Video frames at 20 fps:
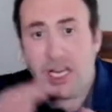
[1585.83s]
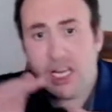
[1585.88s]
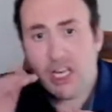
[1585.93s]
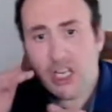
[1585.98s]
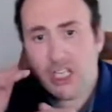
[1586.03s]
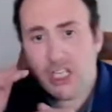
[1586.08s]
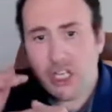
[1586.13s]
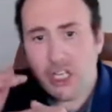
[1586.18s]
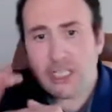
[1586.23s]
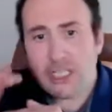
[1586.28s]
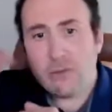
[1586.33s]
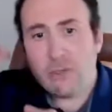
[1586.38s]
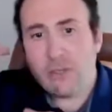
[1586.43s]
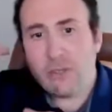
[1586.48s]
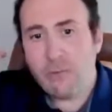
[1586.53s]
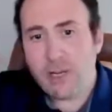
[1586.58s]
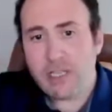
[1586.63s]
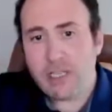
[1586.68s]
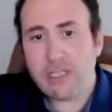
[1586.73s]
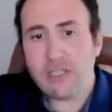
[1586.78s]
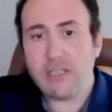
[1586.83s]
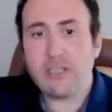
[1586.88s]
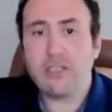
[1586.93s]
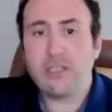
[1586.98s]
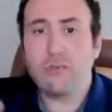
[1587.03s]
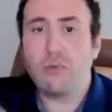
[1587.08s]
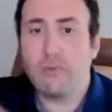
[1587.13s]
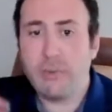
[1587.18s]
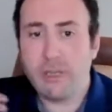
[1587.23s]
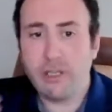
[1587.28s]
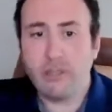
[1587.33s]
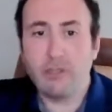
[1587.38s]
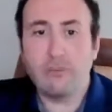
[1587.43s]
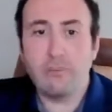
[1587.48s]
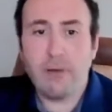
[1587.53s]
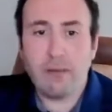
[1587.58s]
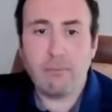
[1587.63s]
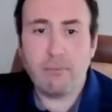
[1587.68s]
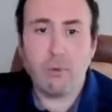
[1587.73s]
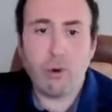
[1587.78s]
it just investors were willing to
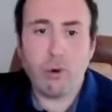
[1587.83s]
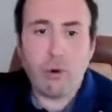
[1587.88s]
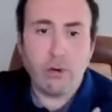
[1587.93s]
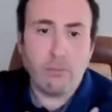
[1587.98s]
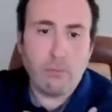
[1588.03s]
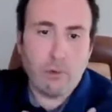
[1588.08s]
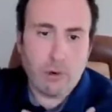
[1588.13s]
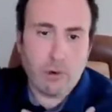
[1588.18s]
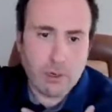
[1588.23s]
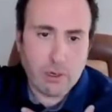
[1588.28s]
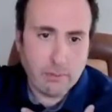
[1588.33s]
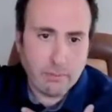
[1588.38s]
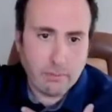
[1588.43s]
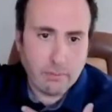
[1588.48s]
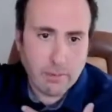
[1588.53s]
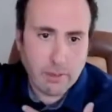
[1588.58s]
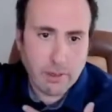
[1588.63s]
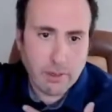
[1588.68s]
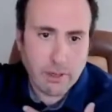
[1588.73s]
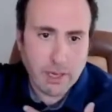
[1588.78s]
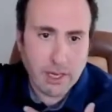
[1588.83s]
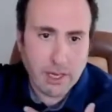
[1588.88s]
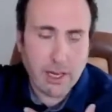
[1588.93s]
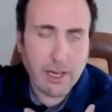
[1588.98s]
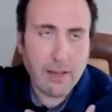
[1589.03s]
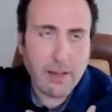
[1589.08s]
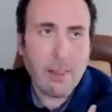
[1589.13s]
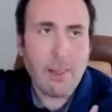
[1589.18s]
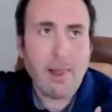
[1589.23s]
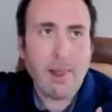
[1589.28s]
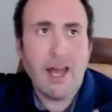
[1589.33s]
pay more and more. Okay,